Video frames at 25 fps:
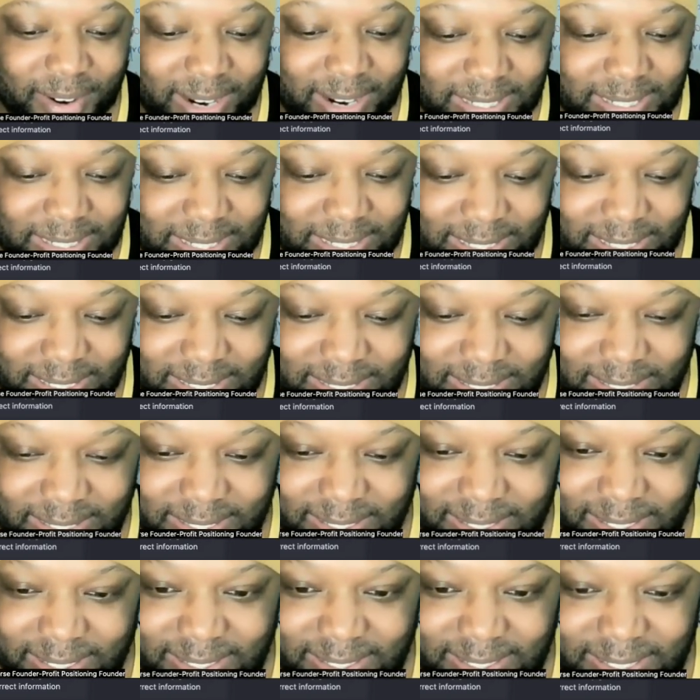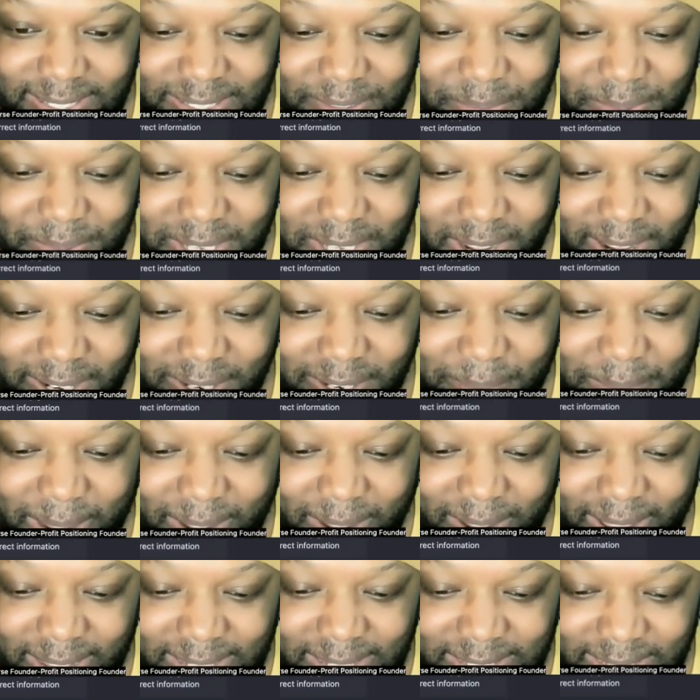Watch this. Since we're talking
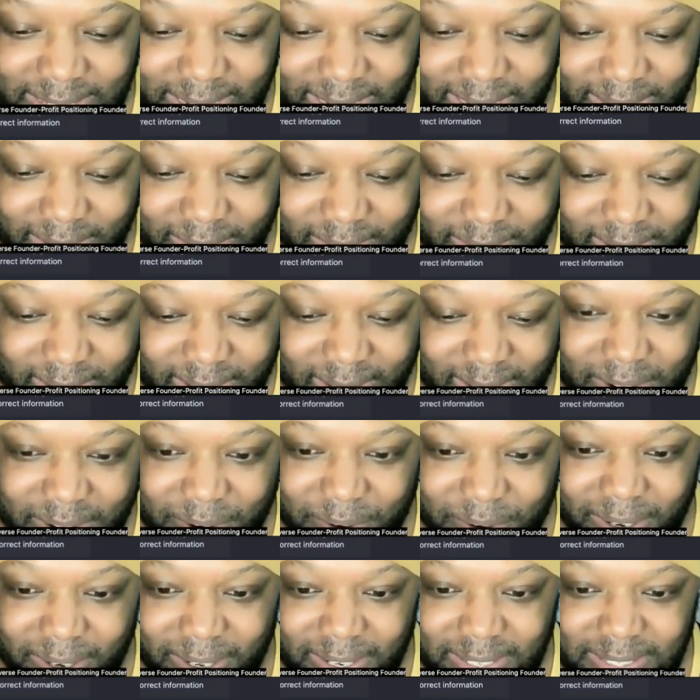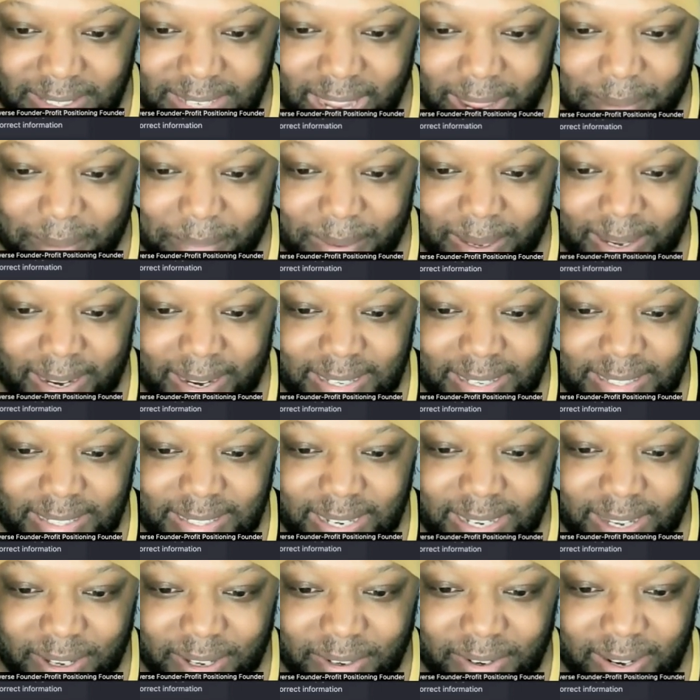about SEO, we're going to type in
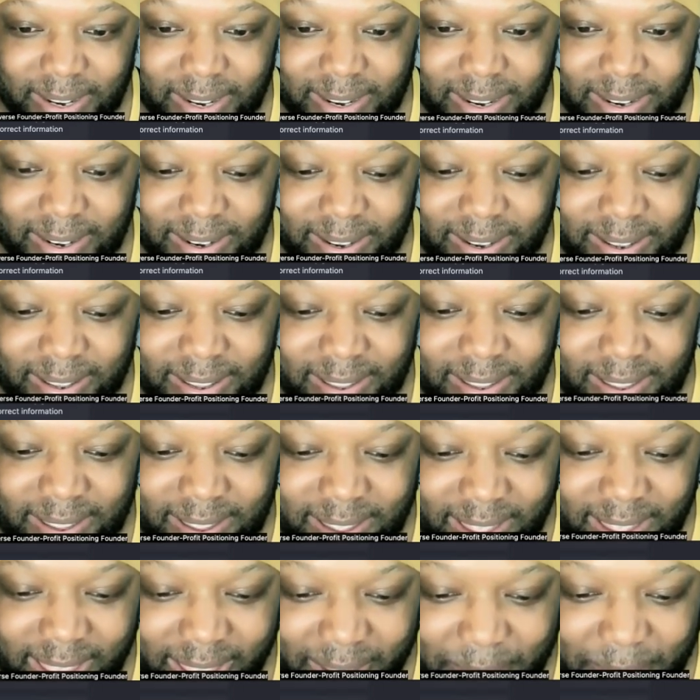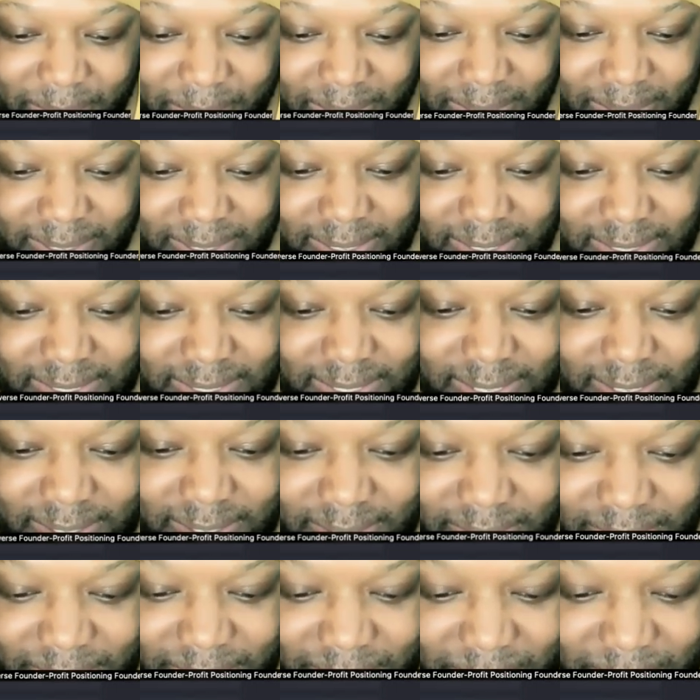SEO then. How about this?